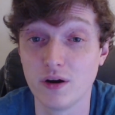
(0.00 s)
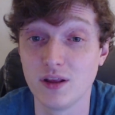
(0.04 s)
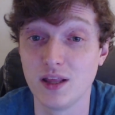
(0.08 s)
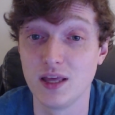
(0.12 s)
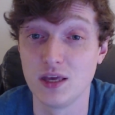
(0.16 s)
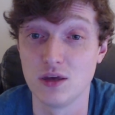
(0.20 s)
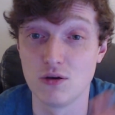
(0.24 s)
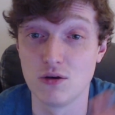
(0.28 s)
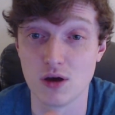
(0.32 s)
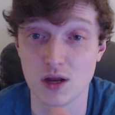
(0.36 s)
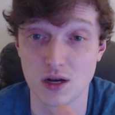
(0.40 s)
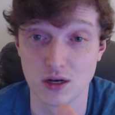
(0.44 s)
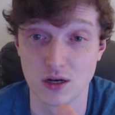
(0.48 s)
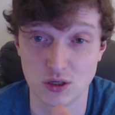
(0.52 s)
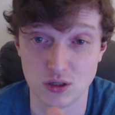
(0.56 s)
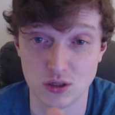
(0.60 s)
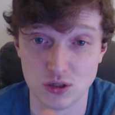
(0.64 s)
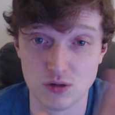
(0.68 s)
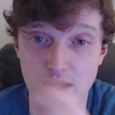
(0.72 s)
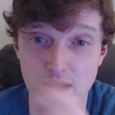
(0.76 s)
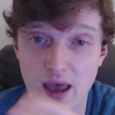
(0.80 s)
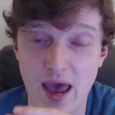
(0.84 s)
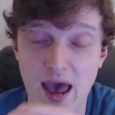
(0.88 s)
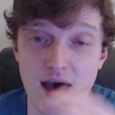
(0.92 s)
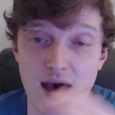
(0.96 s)
Like, you can
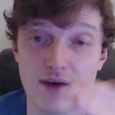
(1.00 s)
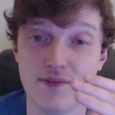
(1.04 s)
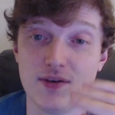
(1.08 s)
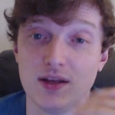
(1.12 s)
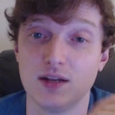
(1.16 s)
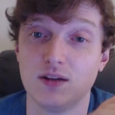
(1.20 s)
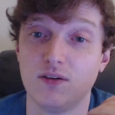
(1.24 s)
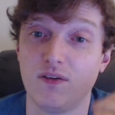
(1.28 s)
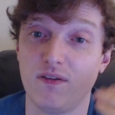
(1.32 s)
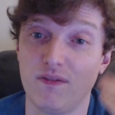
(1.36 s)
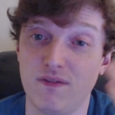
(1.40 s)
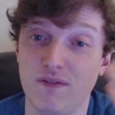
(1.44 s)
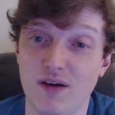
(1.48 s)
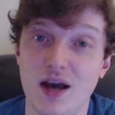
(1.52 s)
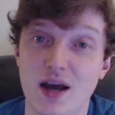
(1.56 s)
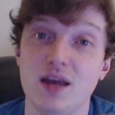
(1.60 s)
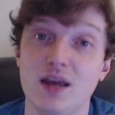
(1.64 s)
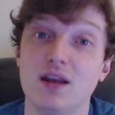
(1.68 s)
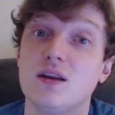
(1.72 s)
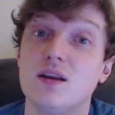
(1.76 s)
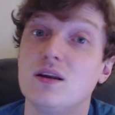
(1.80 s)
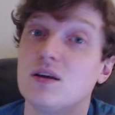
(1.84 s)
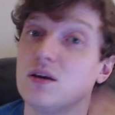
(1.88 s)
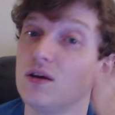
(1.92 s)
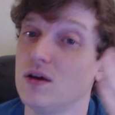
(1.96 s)
have it
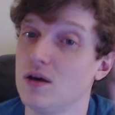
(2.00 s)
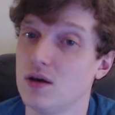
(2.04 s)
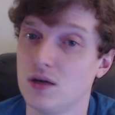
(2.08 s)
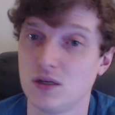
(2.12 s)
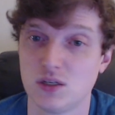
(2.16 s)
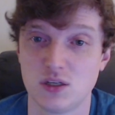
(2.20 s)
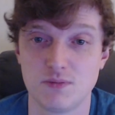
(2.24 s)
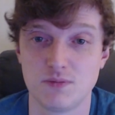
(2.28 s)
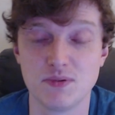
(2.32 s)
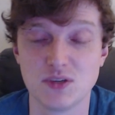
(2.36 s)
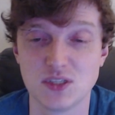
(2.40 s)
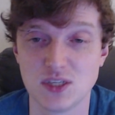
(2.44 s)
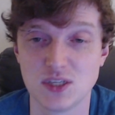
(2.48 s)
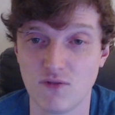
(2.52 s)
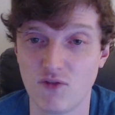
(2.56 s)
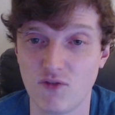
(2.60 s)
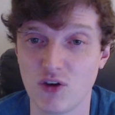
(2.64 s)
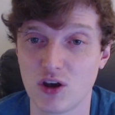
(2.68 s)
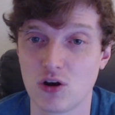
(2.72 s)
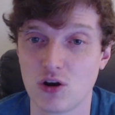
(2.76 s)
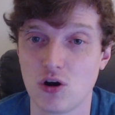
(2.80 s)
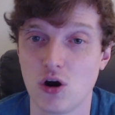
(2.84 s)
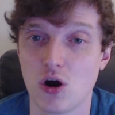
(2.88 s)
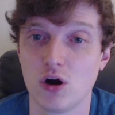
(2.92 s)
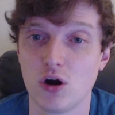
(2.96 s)
find specific
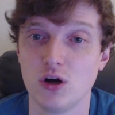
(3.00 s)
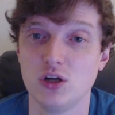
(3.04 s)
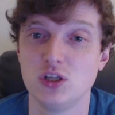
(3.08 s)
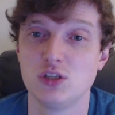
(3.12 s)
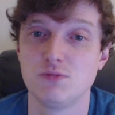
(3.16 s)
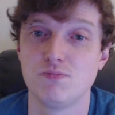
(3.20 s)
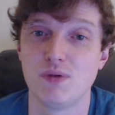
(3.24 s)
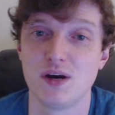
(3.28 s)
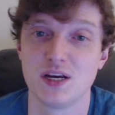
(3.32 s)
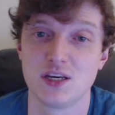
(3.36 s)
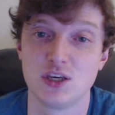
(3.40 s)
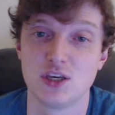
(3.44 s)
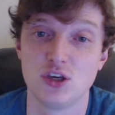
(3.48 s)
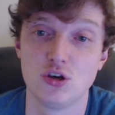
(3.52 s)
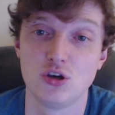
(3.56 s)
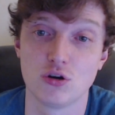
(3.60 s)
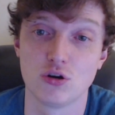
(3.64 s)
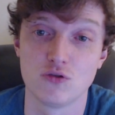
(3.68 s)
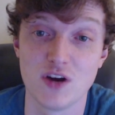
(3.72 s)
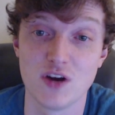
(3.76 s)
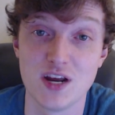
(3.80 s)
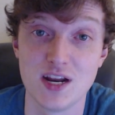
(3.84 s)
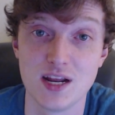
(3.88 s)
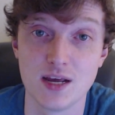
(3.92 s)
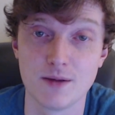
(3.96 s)
cards by
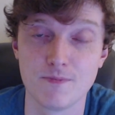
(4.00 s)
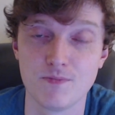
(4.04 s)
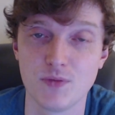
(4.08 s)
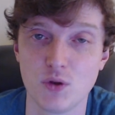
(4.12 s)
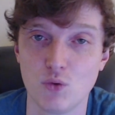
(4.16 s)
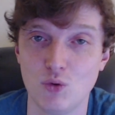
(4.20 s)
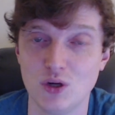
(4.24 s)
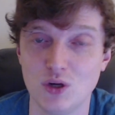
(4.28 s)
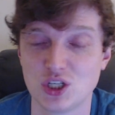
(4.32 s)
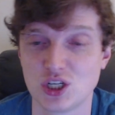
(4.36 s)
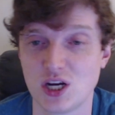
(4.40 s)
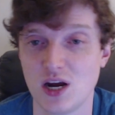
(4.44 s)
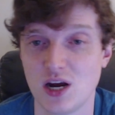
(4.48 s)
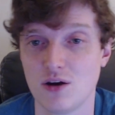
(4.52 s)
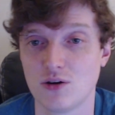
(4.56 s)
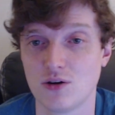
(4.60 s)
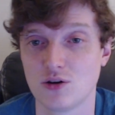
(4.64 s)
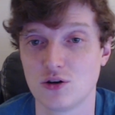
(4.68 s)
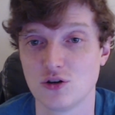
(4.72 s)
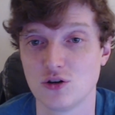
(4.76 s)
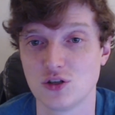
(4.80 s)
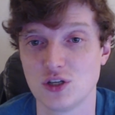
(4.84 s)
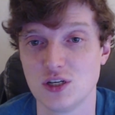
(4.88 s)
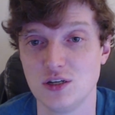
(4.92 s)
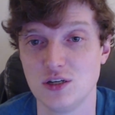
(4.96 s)
curating which
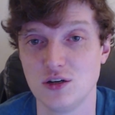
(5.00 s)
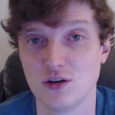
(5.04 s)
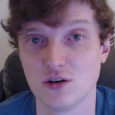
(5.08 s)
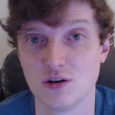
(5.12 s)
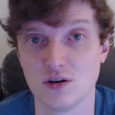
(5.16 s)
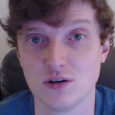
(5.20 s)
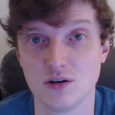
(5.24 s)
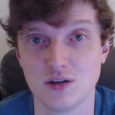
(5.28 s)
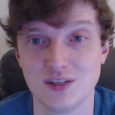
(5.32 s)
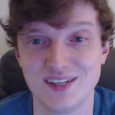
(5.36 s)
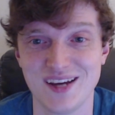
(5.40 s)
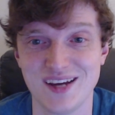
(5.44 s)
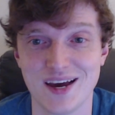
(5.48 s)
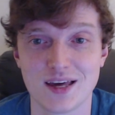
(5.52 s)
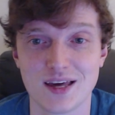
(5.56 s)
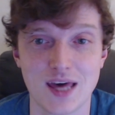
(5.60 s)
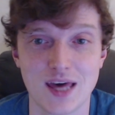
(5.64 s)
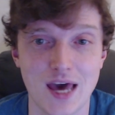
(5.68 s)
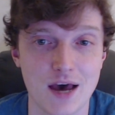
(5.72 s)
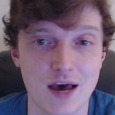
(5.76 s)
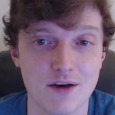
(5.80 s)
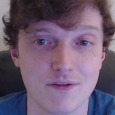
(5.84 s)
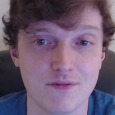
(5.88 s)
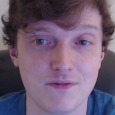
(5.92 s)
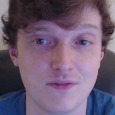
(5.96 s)
characters in your deck
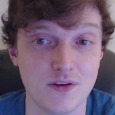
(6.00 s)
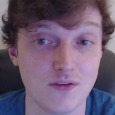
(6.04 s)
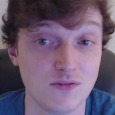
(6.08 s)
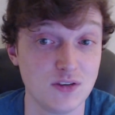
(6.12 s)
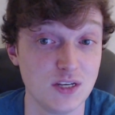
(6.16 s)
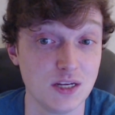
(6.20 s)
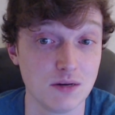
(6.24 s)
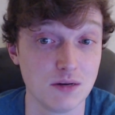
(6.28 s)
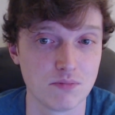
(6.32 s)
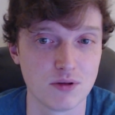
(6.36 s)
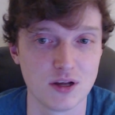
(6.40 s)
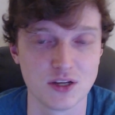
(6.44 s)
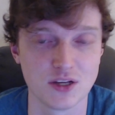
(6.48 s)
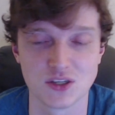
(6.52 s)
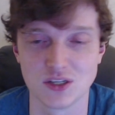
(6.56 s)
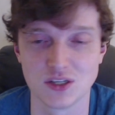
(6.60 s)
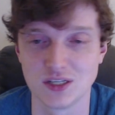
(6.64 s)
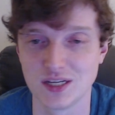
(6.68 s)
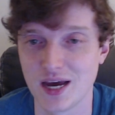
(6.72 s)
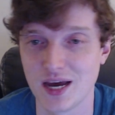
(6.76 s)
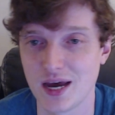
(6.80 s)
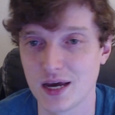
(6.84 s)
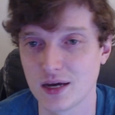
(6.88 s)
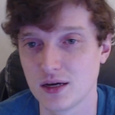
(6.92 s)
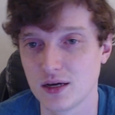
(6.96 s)
have 15 plus
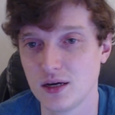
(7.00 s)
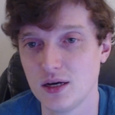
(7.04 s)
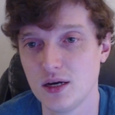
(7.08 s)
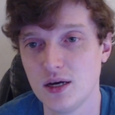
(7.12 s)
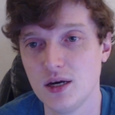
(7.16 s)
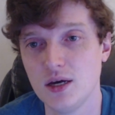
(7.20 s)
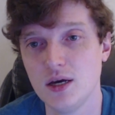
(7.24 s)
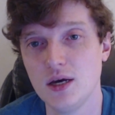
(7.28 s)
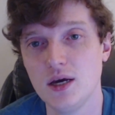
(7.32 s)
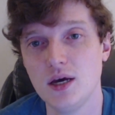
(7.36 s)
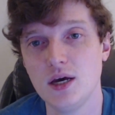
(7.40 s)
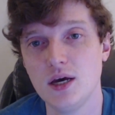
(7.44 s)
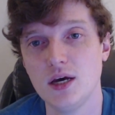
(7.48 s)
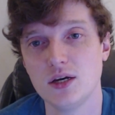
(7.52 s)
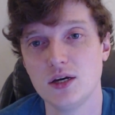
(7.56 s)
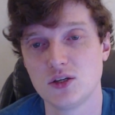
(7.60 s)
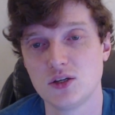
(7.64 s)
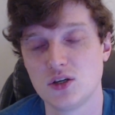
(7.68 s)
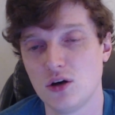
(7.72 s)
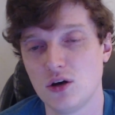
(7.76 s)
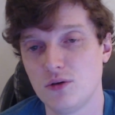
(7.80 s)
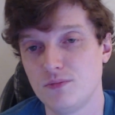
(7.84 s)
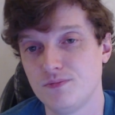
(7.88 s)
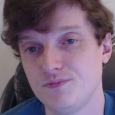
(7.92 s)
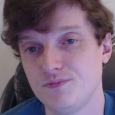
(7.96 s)
attack. So